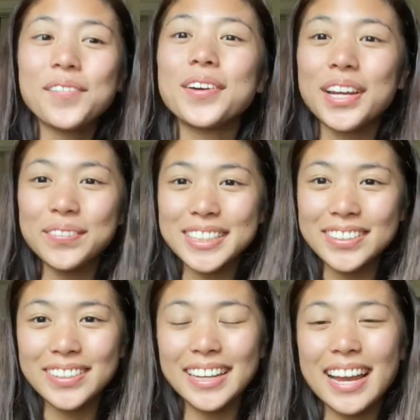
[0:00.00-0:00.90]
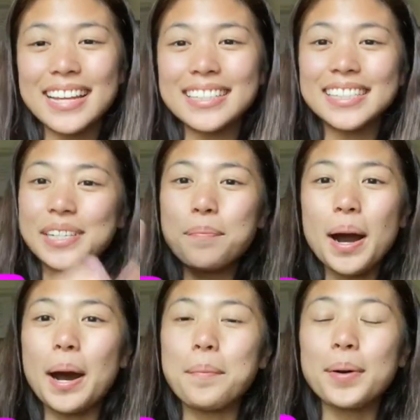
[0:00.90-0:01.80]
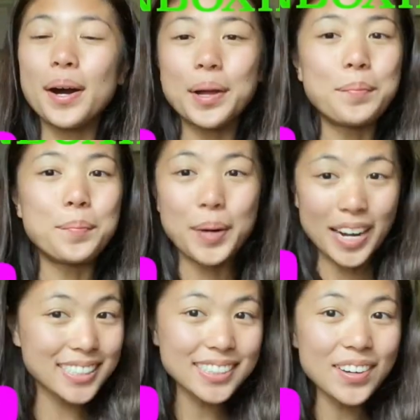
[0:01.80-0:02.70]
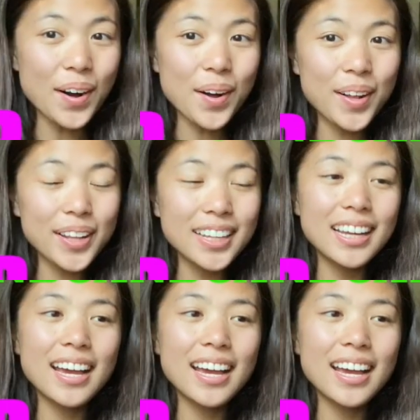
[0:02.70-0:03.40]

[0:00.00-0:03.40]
We're gonna be doing a Depop unboxing haul.